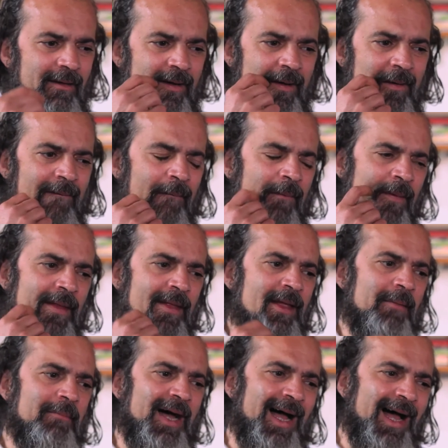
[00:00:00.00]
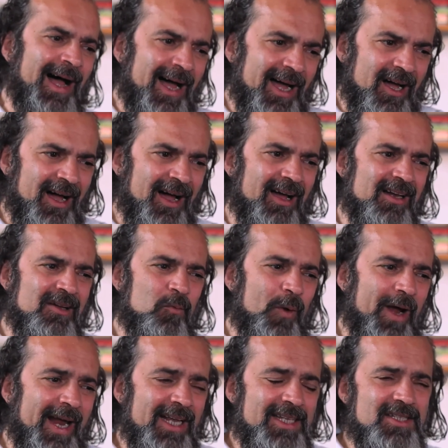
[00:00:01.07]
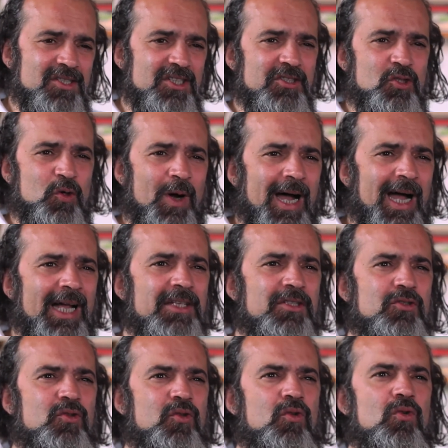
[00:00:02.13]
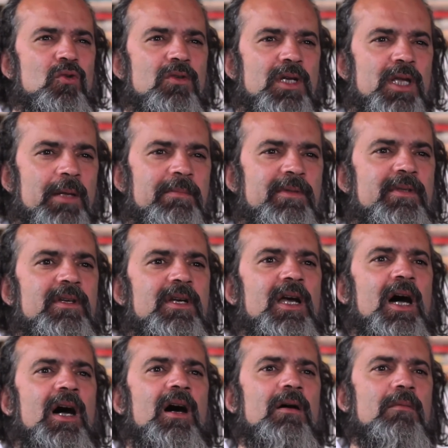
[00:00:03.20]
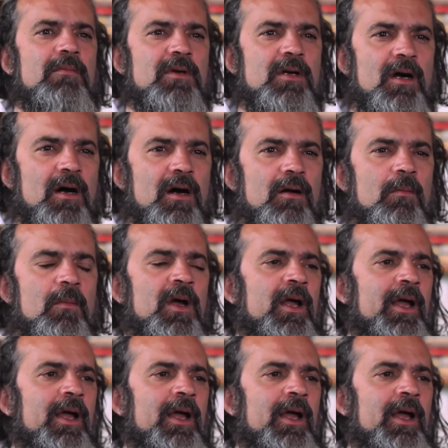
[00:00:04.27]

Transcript: Uh, but I, I, always tried to keep calm, calm,